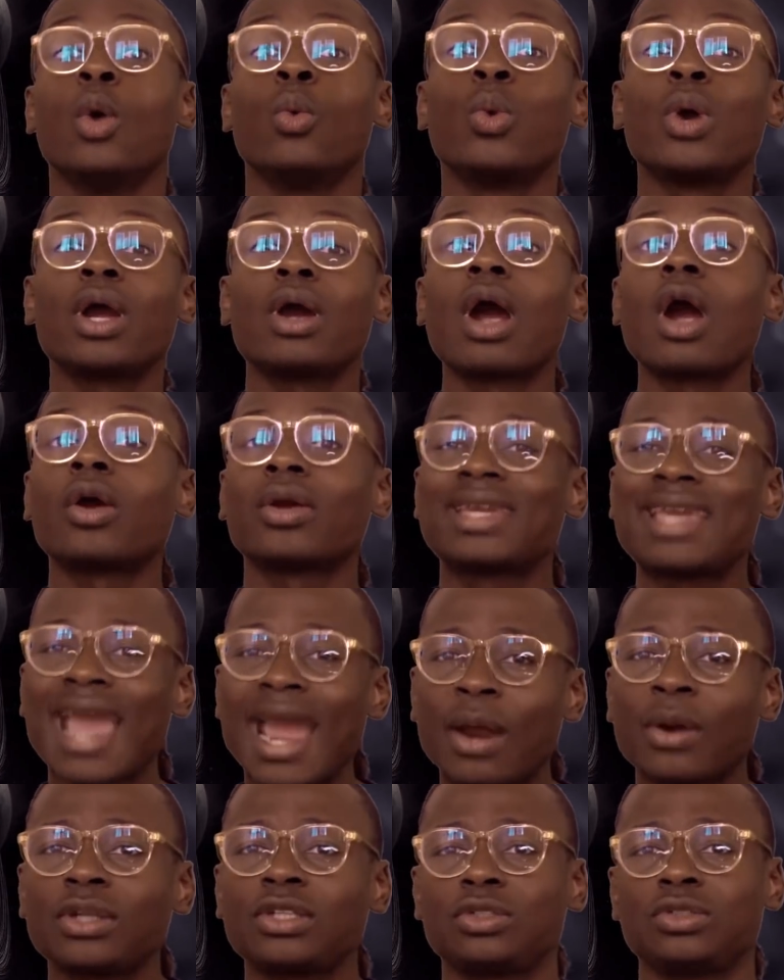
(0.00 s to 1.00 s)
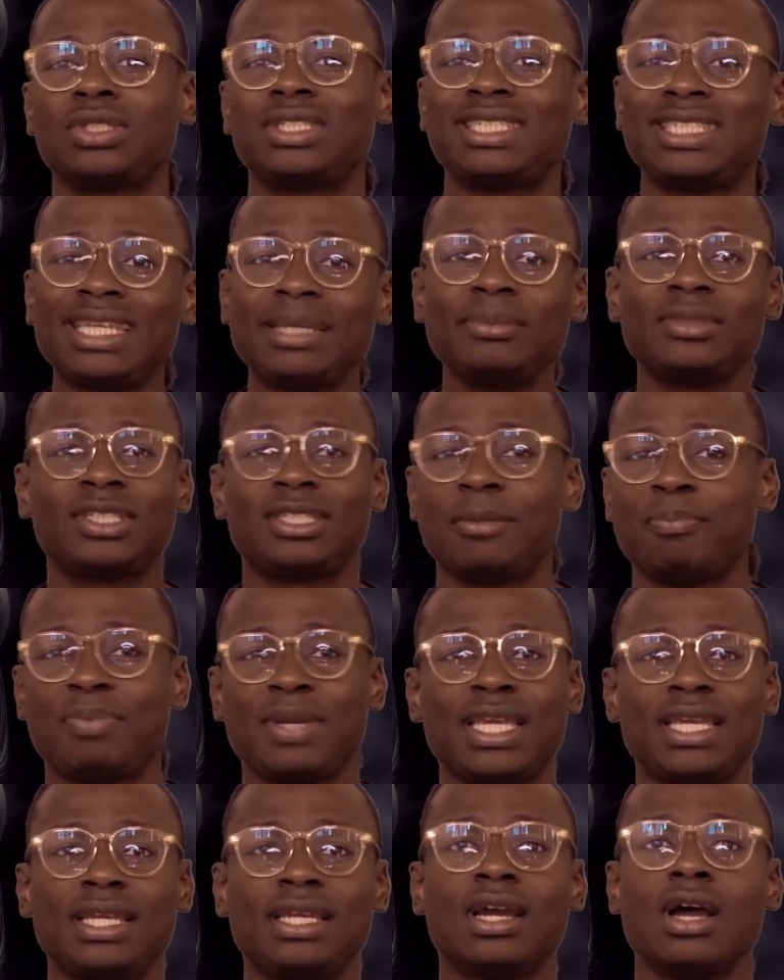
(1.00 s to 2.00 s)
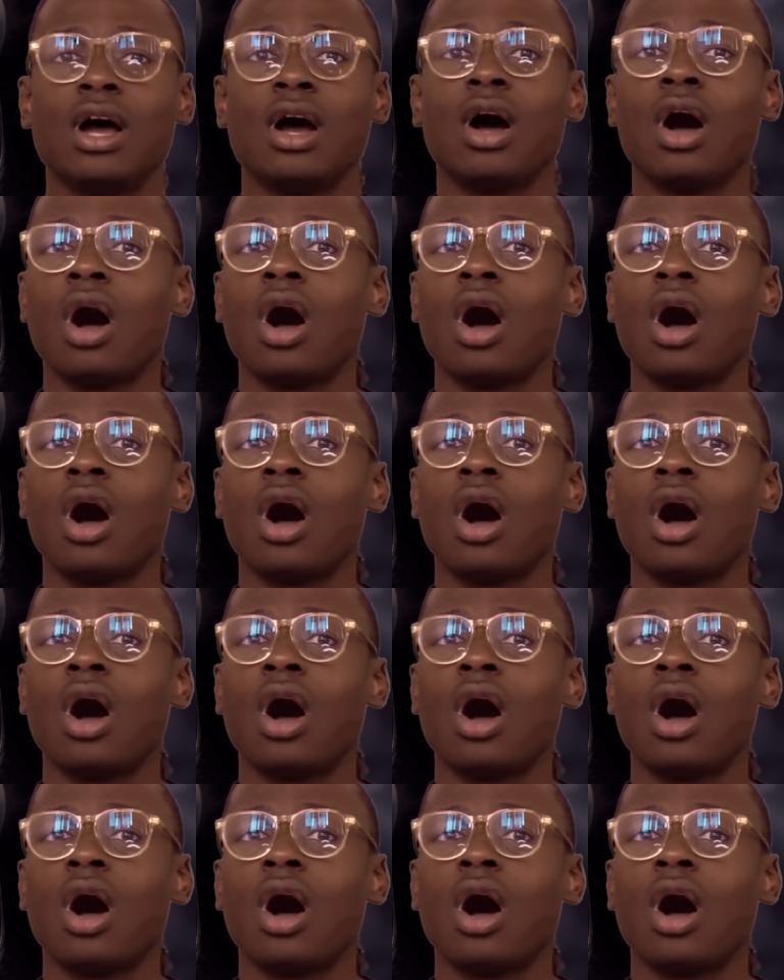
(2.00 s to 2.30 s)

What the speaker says: where our character seems to be